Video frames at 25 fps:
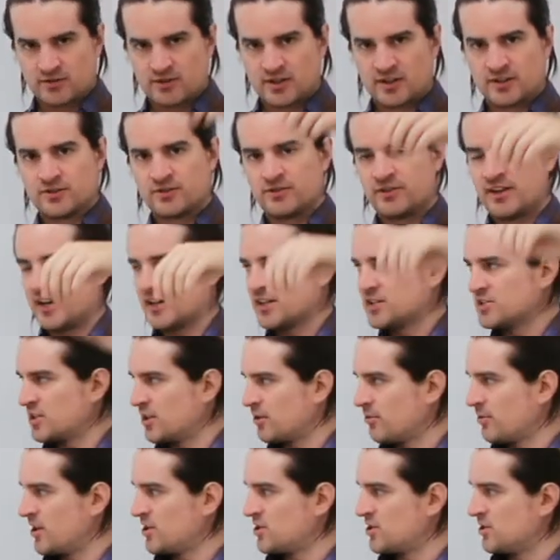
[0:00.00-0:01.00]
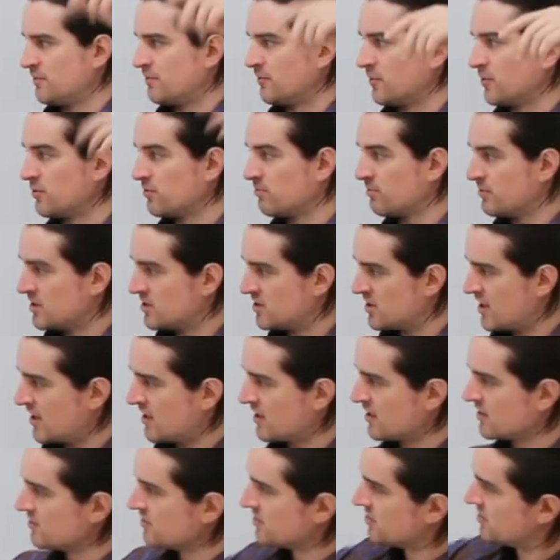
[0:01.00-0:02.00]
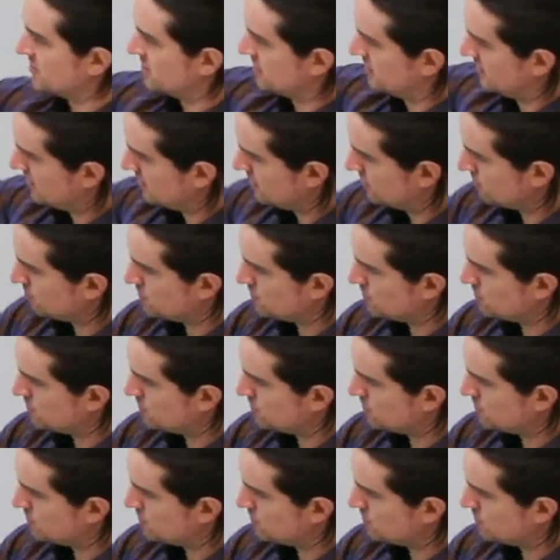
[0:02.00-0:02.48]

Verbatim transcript: under that acceleration for three seconds,